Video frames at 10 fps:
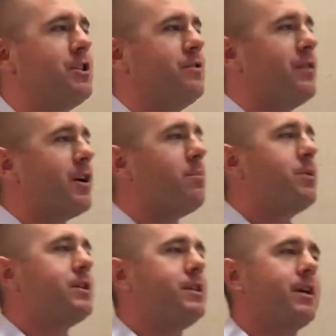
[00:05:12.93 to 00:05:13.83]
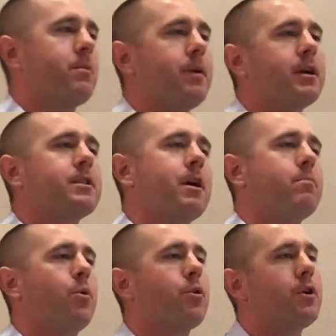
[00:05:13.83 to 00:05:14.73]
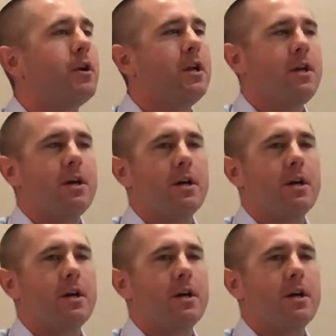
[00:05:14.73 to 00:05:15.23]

She's very busy on the maritime border.